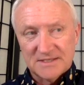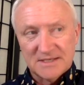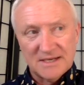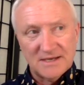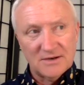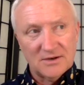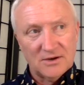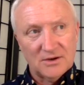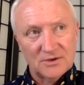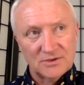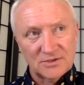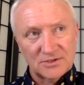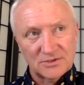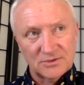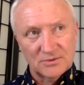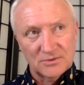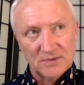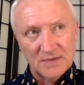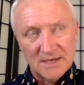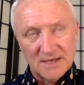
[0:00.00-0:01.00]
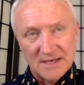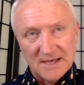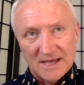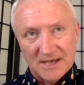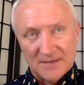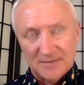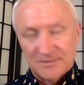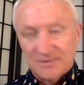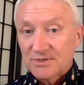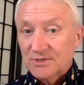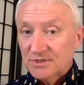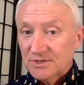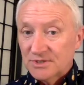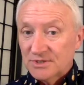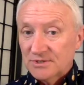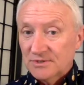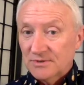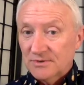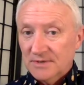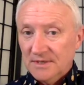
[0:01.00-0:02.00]
It also helps to
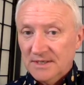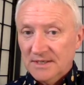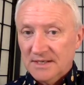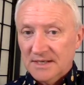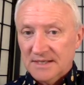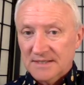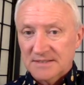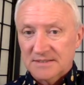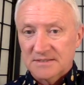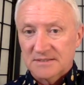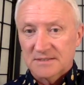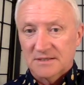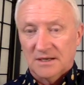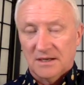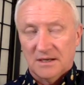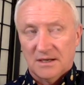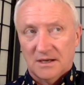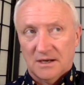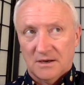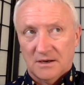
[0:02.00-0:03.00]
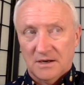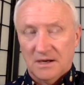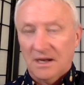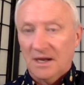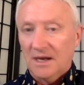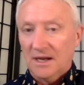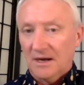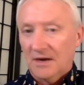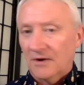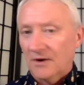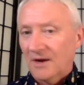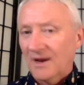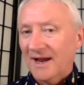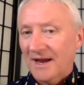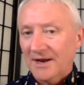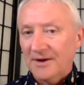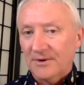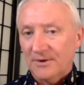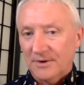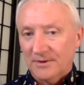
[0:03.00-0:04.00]
stir in us our
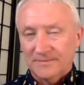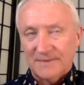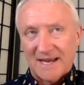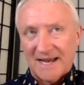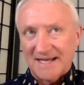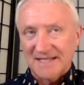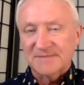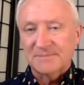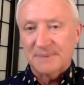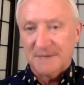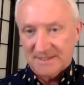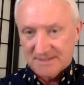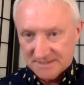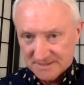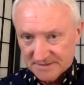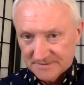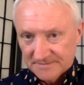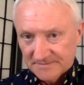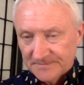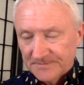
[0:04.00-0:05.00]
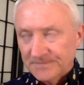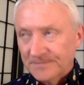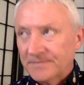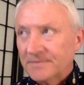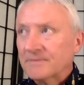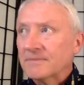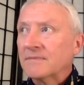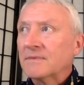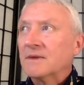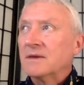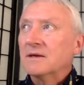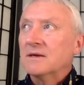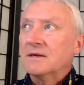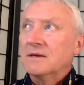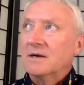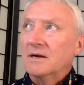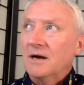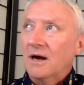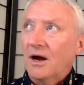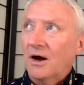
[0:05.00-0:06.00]
higher aspects,
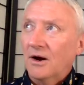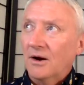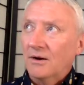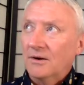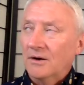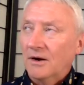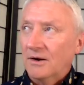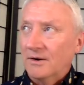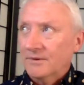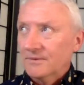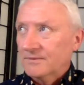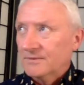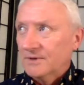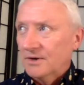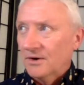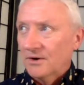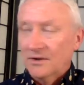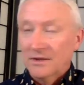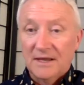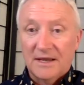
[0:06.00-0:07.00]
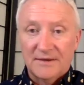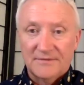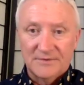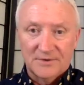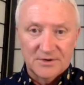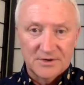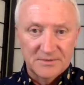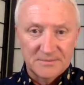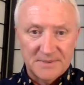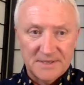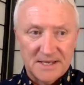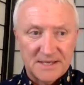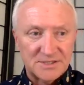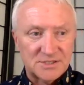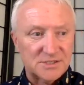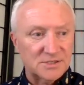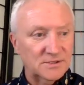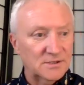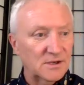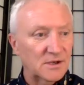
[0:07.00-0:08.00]
our love, our
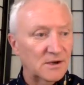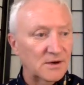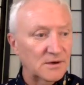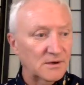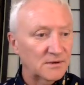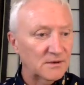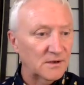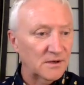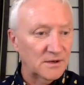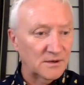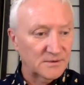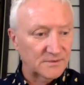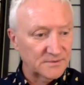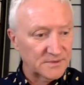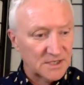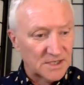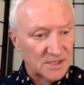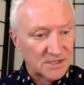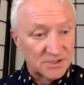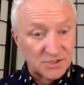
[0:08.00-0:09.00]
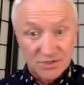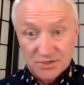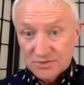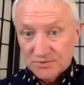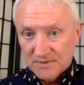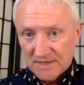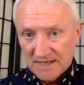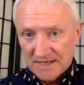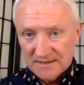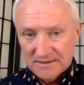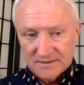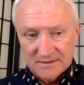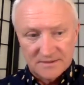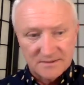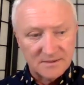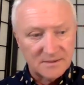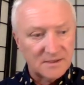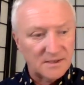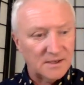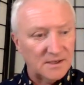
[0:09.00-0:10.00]
compassion, our strength,
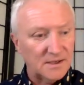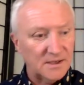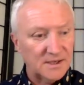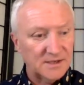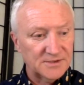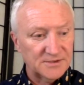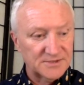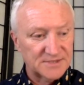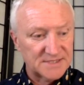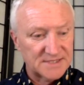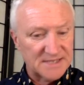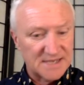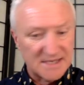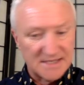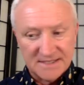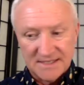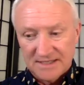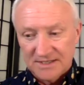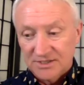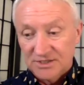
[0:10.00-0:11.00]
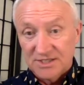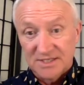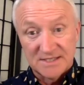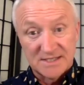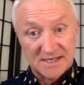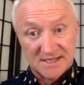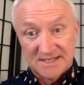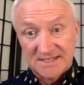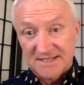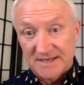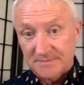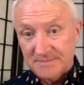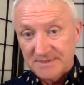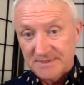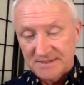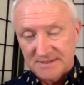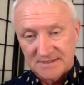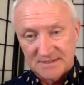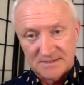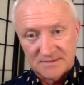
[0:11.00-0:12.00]
understanding, just
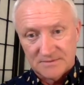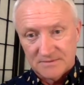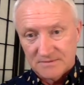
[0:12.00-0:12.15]
acceptance,